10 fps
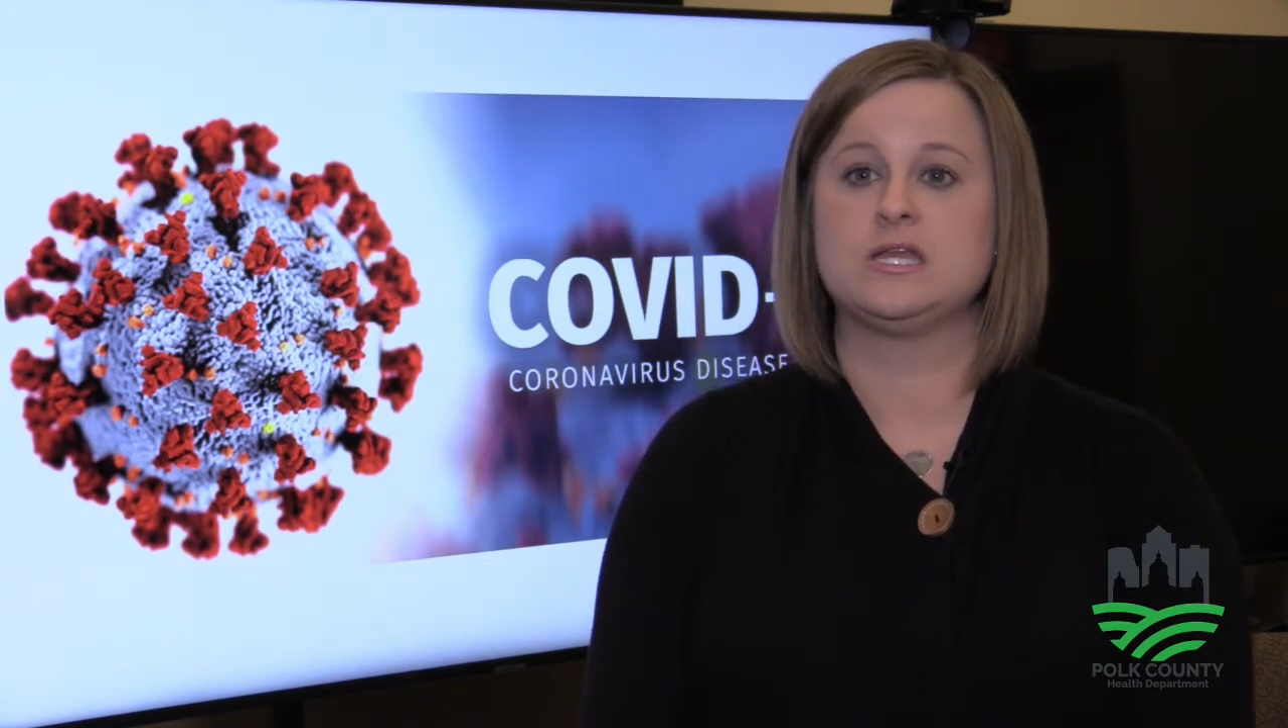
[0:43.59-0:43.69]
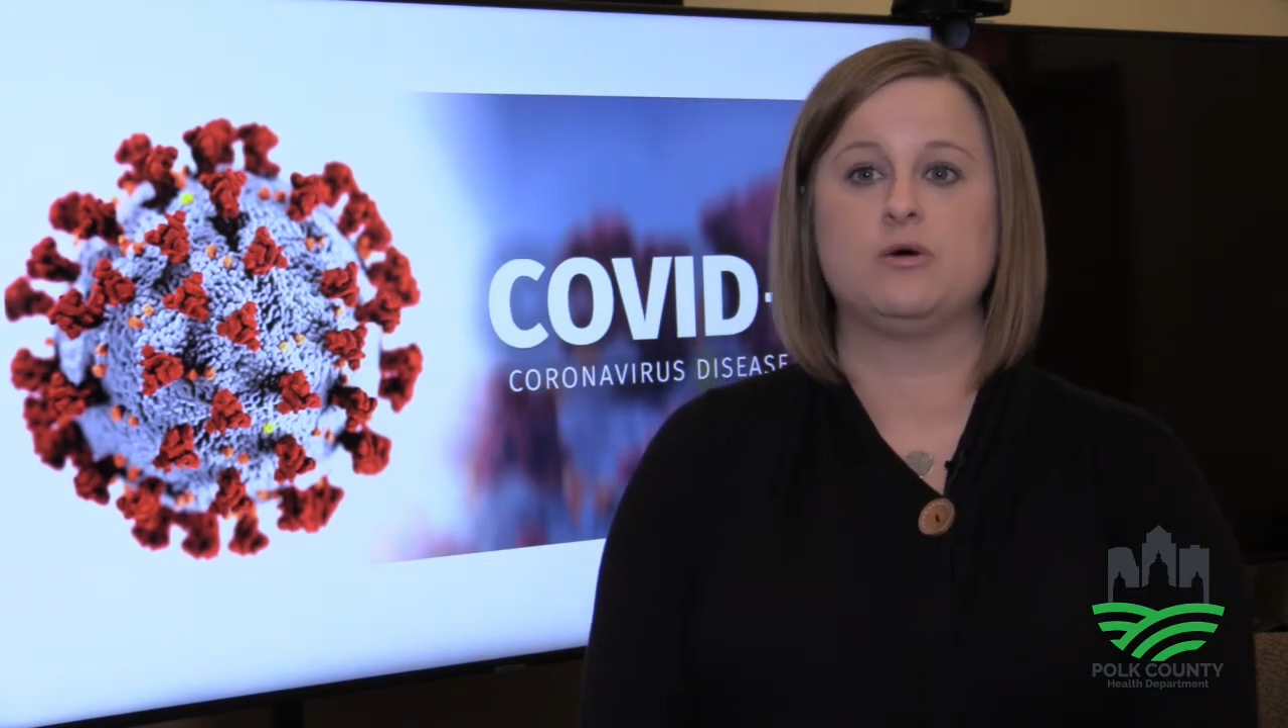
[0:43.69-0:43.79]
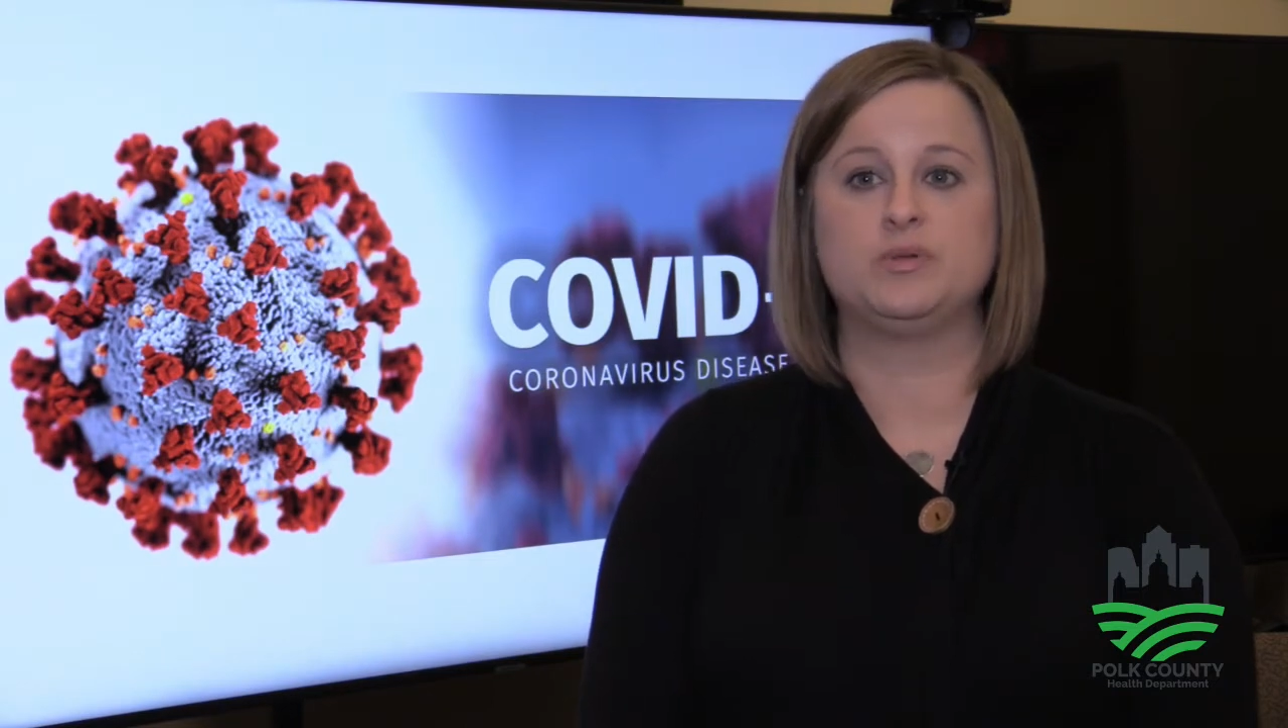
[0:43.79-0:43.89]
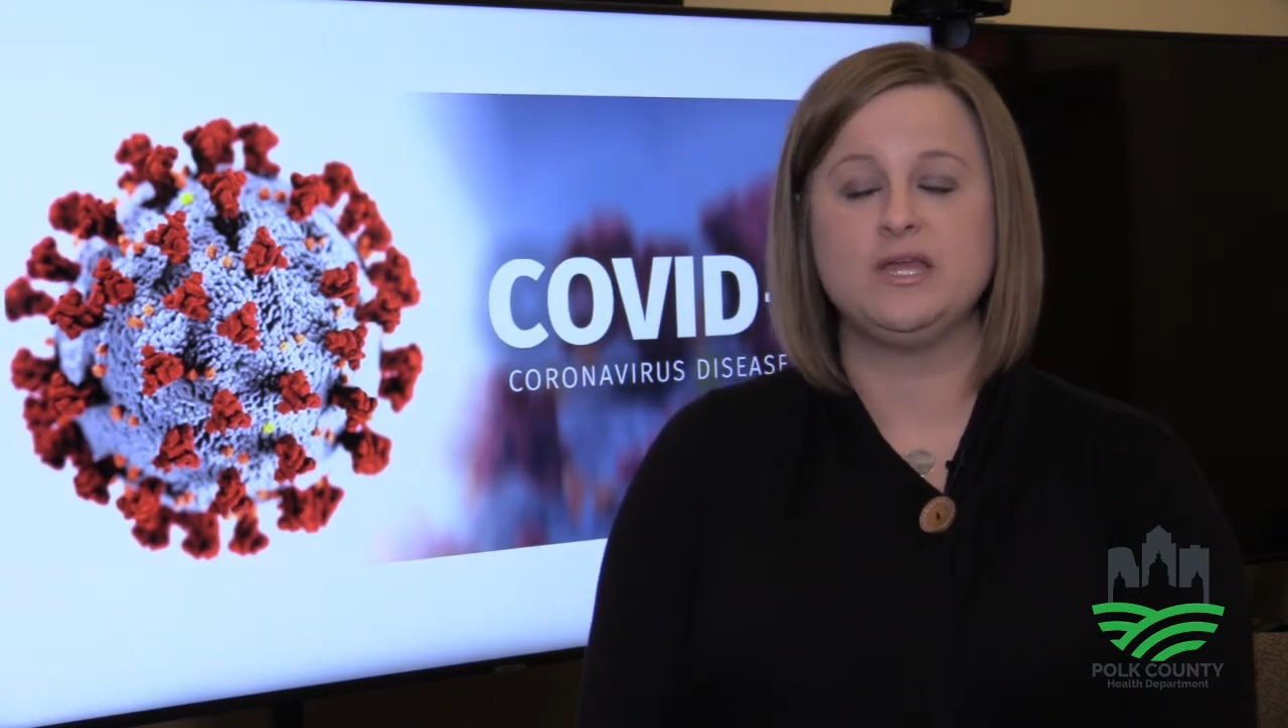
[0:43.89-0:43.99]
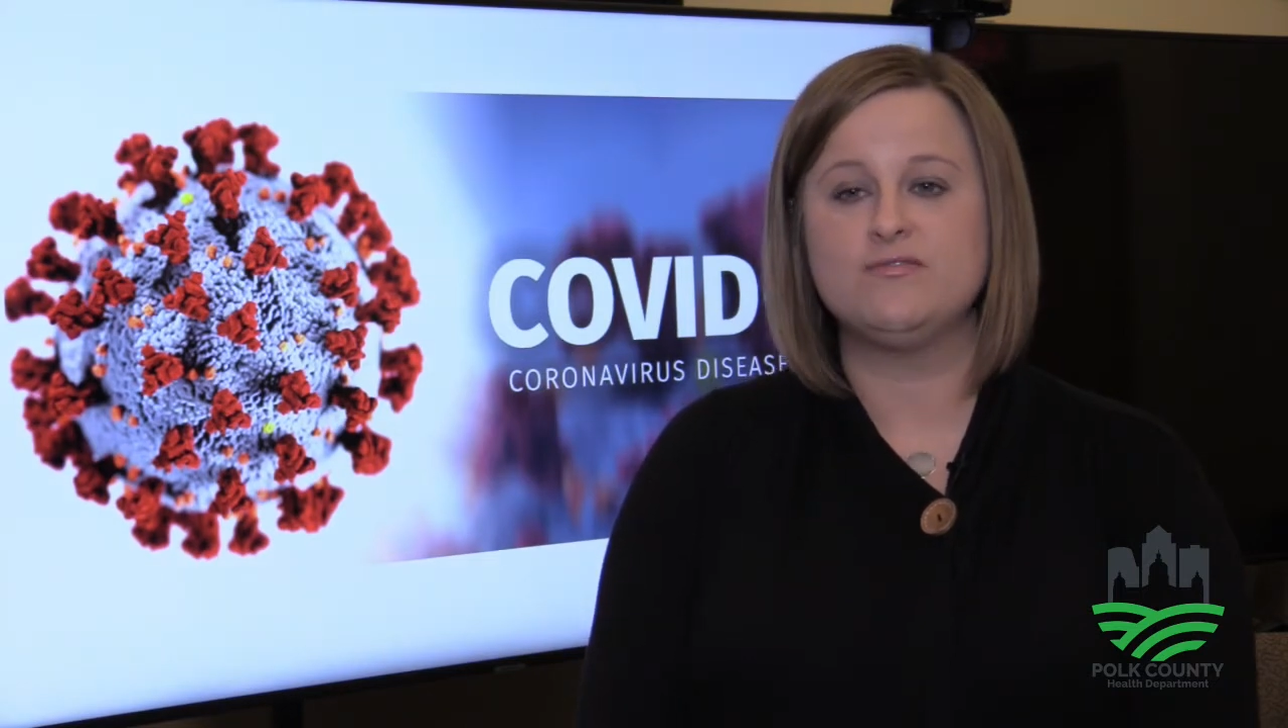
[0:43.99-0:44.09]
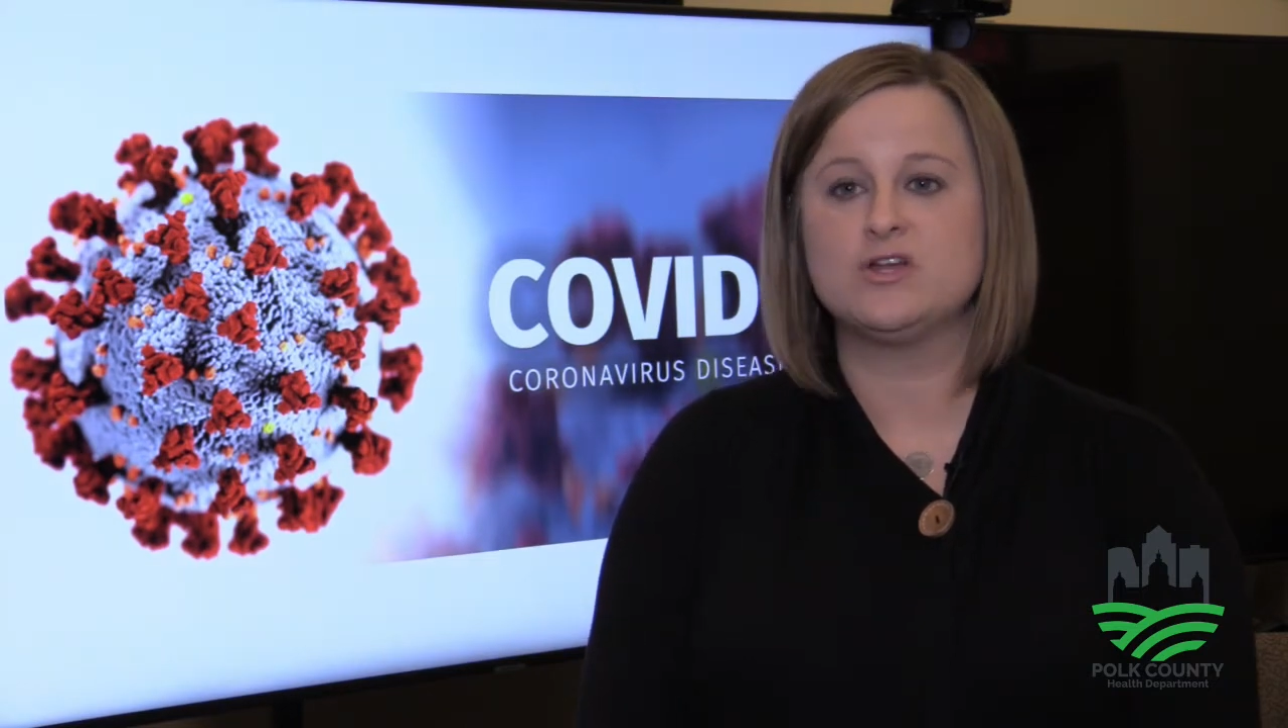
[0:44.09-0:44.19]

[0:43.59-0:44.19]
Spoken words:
Now, believe